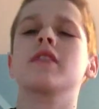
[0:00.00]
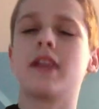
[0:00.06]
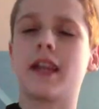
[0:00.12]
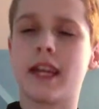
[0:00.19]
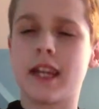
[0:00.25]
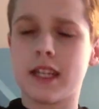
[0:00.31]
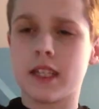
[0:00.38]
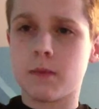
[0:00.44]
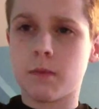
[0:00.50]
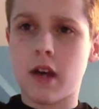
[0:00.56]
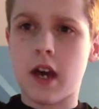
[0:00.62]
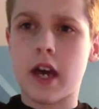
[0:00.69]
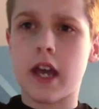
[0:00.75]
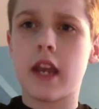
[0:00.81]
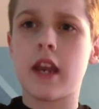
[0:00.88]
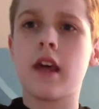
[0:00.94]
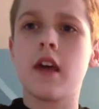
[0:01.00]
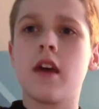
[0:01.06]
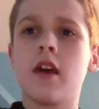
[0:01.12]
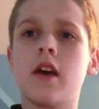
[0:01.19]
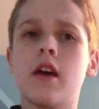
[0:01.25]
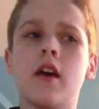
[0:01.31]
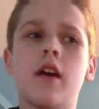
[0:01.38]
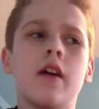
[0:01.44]
like it is mine.
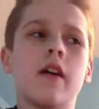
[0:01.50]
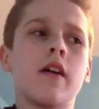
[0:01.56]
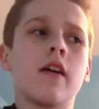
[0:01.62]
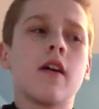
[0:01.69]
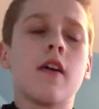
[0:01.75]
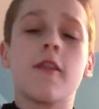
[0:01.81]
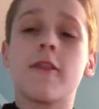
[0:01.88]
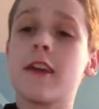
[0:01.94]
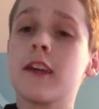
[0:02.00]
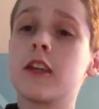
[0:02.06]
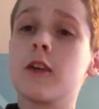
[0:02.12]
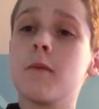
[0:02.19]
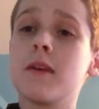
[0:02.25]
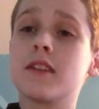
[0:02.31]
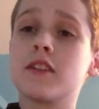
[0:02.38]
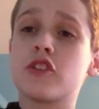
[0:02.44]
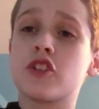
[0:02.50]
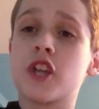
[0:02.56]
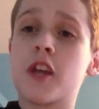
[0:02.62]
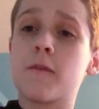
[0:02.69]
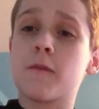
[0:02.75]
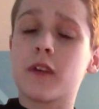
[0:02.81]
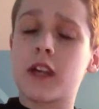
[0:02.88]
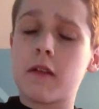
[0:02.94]
Thank you, Ms. the
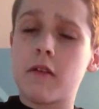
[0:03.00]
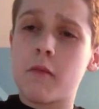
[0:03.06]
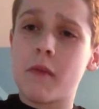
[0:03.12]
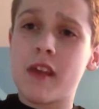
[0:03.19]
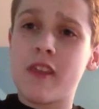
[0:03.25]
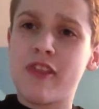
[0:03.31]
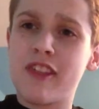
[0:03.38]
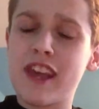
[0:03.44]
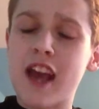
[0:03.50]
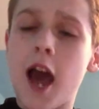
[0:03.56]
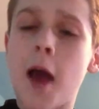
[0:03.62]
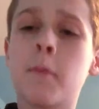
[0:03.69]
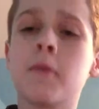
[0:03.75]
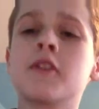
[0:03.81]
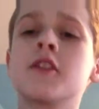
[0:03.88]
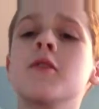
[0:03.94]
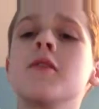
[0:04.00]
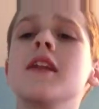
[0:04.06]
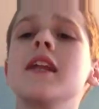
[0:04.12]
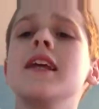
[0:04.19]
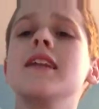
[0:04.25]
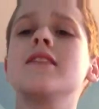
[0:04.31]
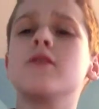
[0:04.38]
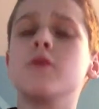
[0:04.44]
Champ, for giving me the
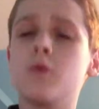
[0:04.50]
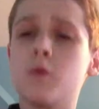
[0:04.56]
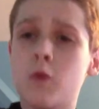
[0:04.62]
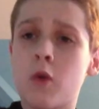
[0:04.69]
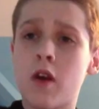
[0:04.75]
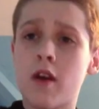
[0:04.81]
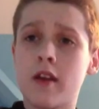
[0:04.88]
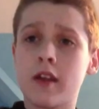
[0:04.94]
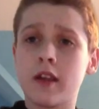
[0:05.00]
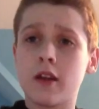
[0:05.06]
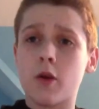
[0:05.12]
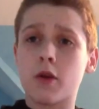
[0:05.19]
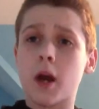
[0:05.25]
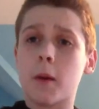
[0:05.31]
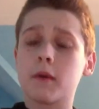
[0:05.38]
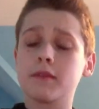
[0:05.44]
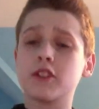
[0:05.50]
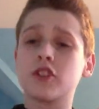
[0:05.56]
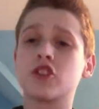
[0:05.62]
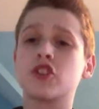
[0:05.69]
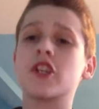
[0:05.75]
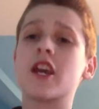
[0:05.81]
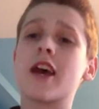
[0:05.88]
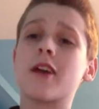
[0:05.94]
opportunity to, come on
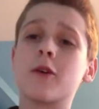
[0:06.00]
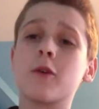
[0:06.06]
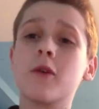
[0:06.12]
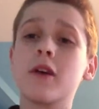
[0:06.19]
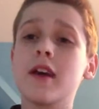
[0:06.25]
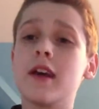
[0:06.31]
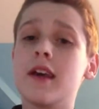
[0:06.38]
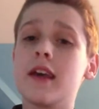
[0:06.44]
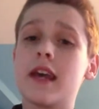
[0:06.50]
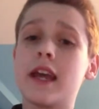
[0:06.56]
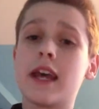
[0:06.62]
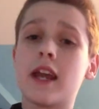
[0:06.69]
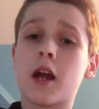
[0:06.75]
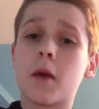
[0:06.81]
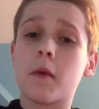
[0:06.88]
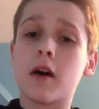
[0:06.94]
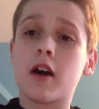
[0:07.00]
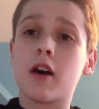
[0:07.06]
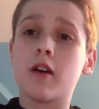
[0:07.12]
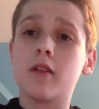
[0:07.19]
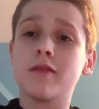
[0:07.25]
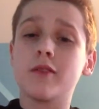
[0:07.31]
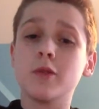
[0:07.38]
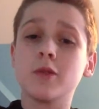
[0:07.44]
this channel, and
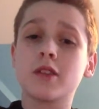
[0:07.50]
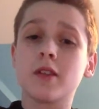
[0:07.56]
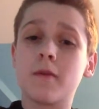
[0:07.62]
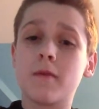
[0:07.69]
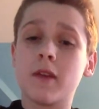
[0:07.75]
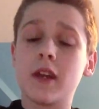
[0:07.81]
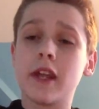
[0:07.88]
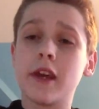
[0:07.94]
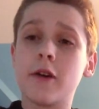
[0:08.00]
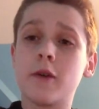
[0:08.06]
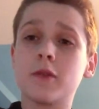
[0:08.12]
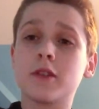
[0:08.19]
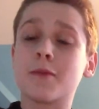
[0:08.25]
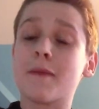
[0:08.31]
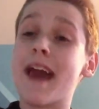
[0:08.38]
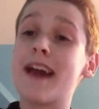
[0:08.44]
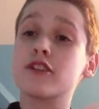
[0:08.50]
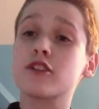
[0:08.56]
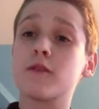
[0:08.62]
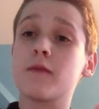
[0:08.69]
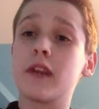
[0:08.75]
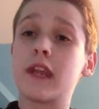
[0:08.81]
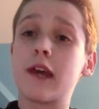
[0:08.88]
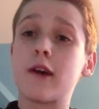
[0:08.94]
do some videos, some extra
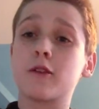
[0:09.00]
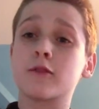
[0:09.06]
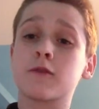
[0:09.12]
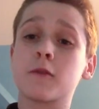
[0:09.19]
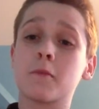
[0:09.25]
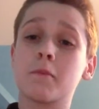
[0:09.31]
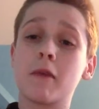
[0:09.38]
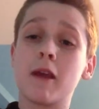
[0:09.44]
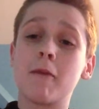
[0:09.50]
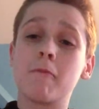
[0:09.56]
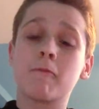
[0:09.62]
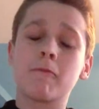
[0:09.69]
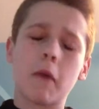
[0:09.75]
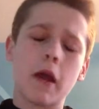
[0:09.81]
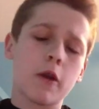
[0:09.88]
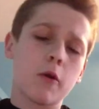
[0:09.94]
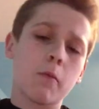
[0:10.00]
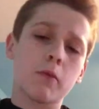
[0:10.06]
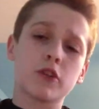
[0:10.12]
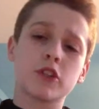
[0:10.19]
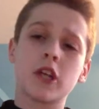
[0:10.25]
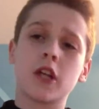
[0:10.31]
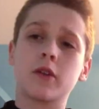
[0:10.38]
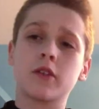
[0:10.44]
videos from being my normal
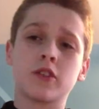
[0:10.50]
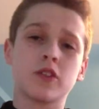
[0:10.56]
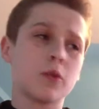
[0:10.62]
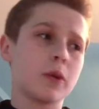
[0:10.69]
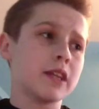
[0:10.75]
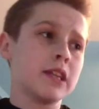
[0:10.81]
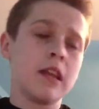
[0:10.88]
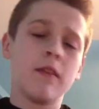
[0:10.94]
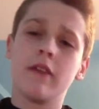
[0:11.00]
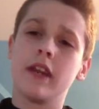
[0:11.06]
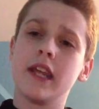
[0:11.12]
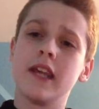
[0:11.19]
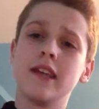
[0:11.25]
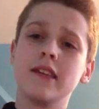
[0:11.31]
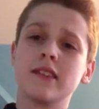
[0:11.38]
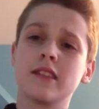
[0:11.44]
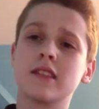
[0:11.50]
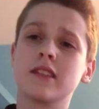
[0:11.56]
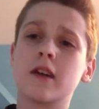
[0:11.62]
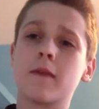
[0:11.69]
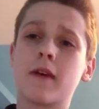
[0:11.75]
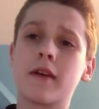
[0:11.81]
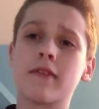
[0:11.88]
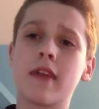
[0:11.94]
channel, just doing DVDs and
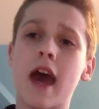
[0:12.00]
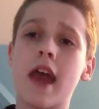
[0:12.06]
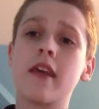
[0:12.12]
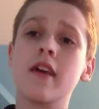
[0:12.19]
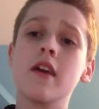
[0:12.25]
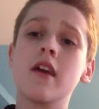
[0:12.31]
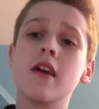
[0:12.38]
stuff like that,